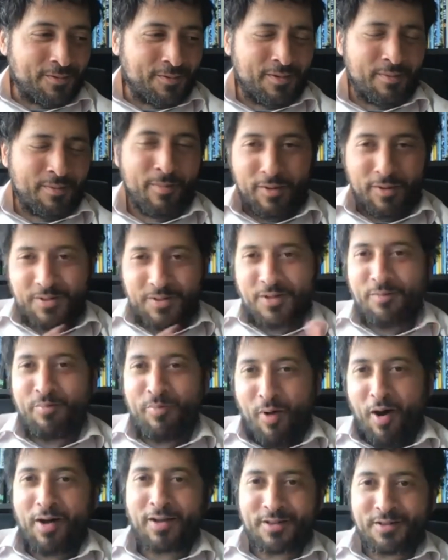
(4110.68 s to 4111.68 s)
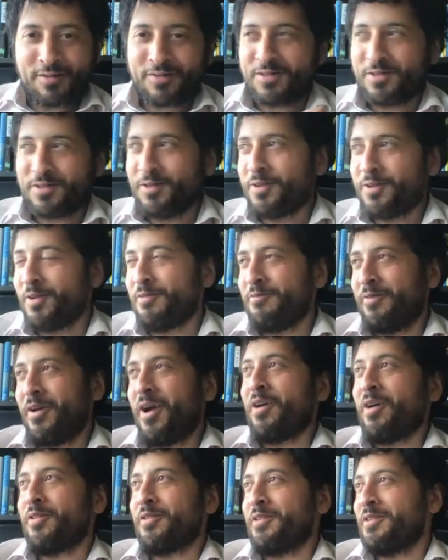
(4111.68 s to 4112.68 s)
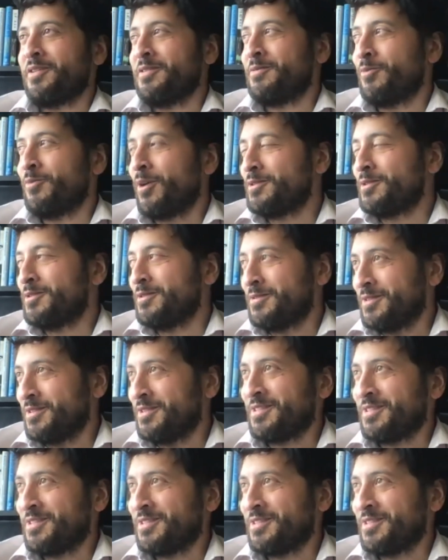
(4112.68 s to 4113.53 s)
melting pot of Silicon Valley in Washington.